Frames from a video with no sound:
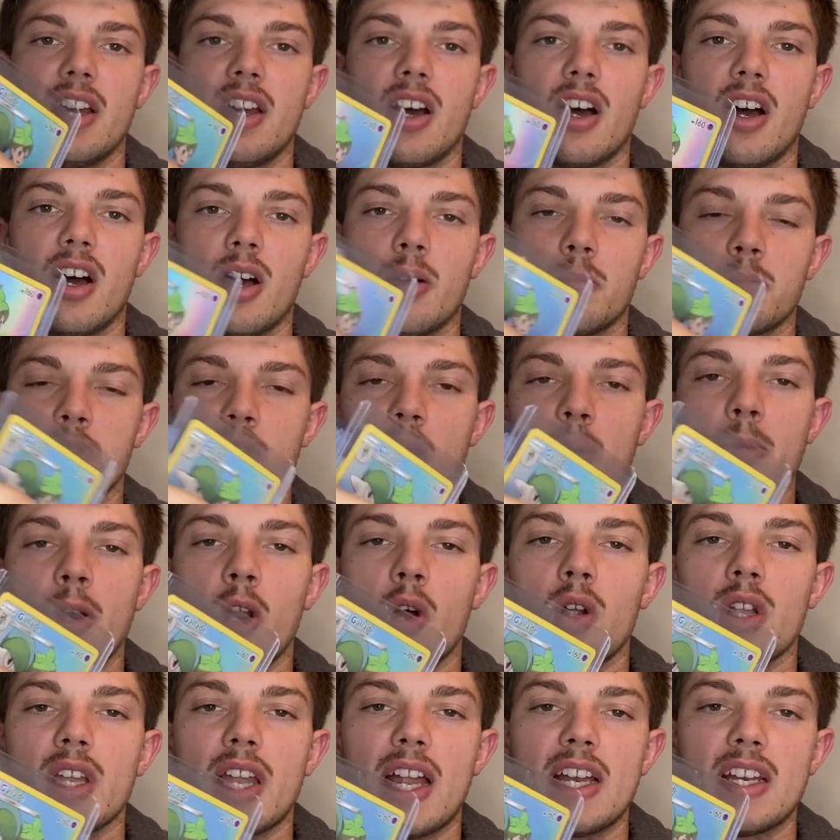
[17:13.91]
So I'm going to
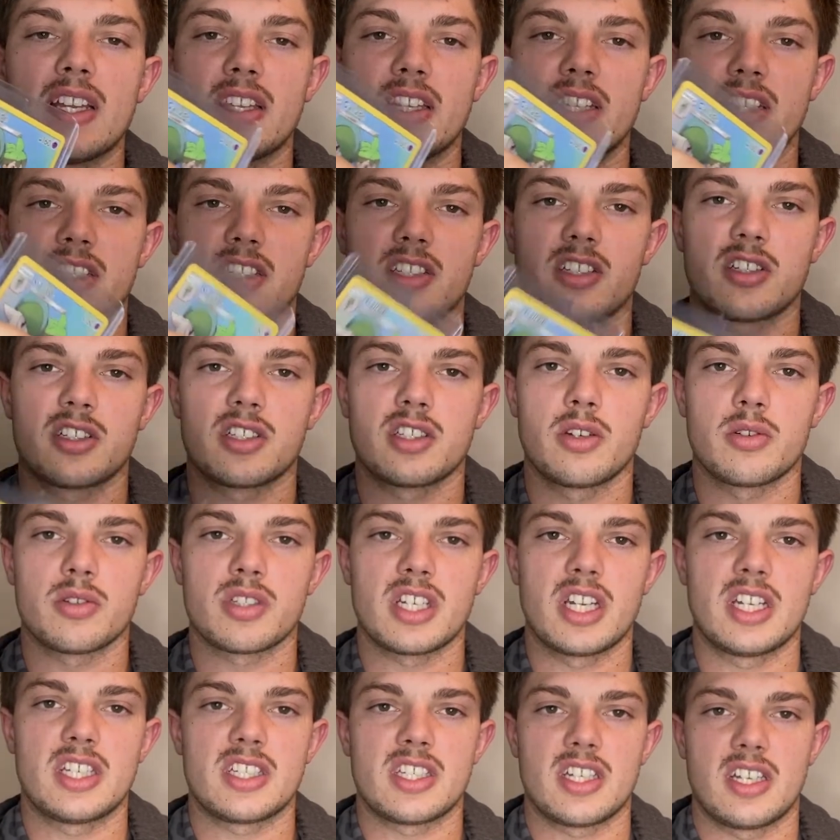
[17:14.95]
hold on to these. There's no
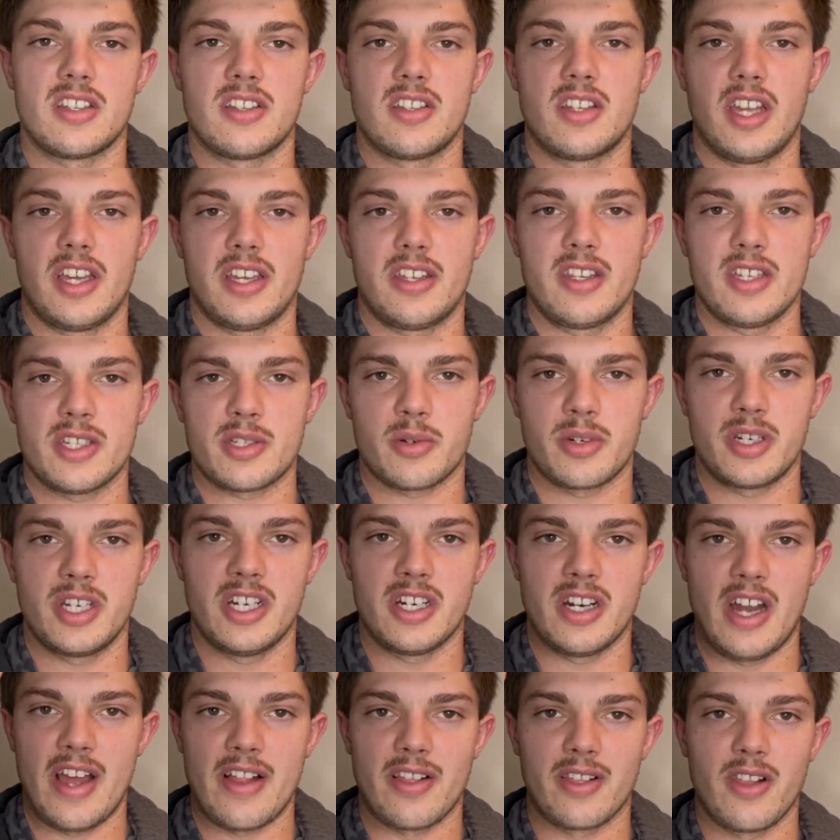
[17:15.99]
sense, like this one here,
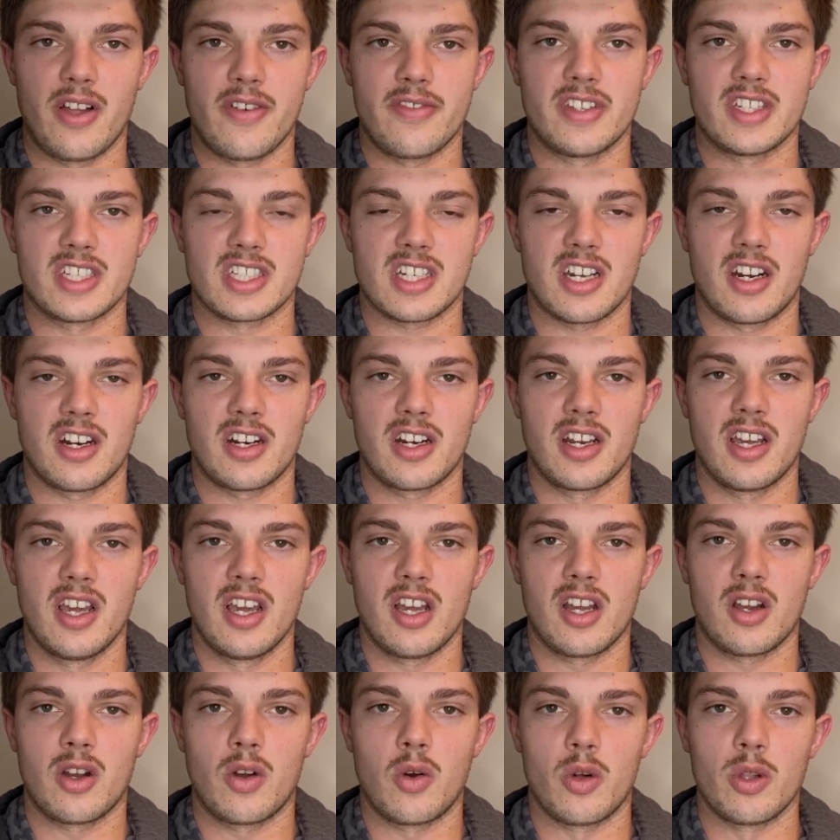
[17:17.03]
I love this card.
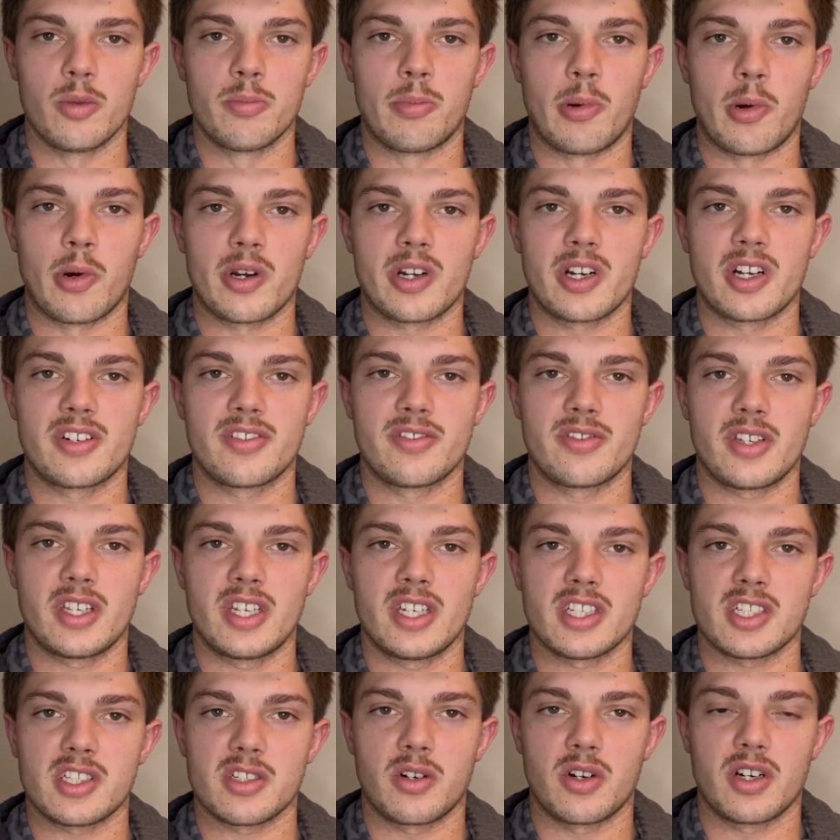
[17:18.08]
Gold bordered
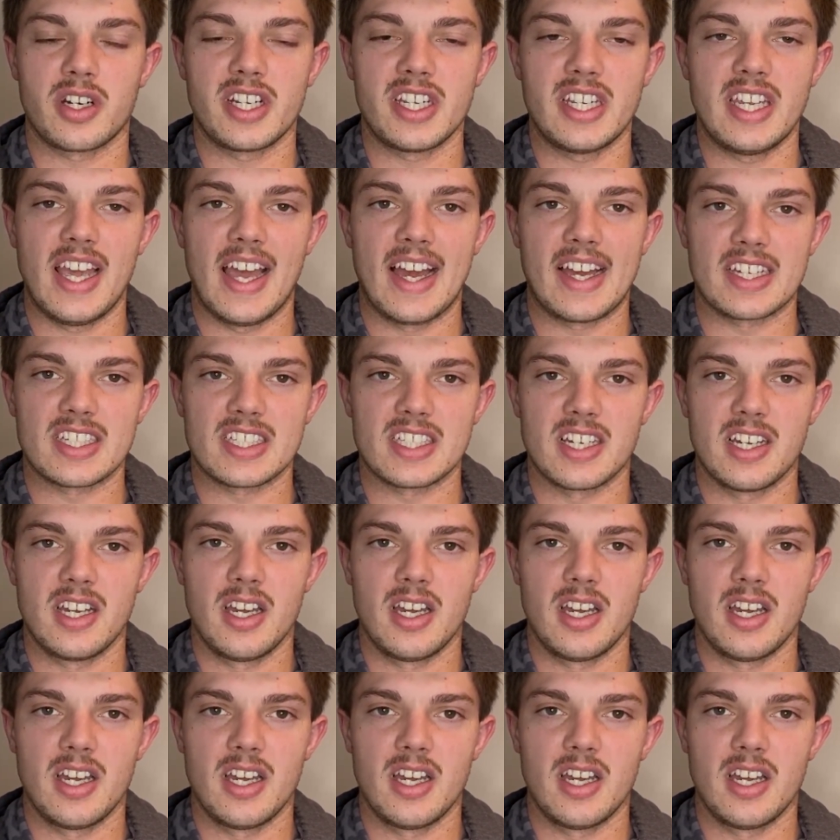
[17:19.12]
Venusaur EX.